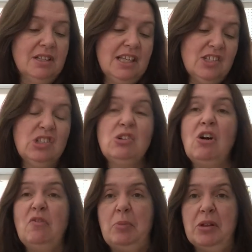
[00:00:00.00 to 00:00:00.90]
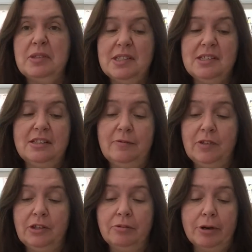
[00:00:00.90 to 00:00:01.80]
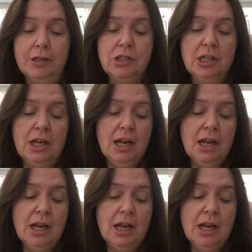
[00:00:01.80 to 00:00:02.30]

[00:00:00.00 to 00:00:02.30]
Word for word: he has golf balls and stuff in the garage.